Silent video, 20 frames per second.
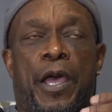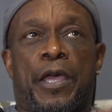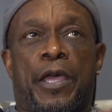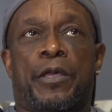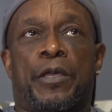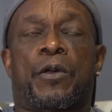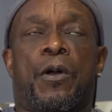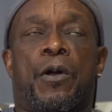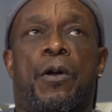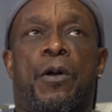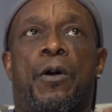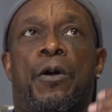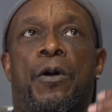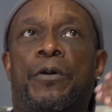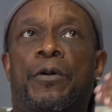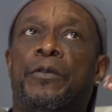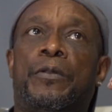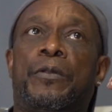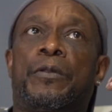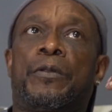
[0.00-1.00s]
I
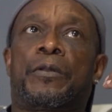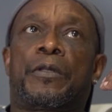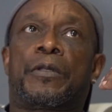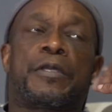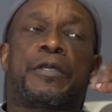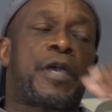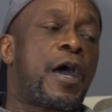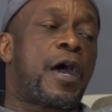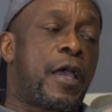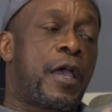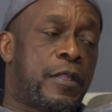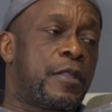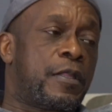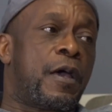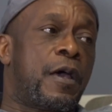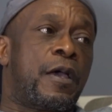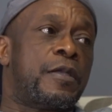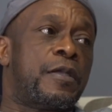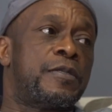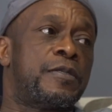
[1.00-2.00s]
call
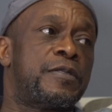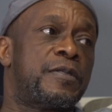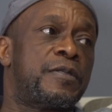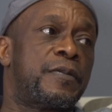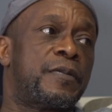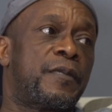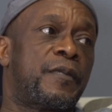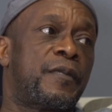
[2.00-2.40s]
guidelines.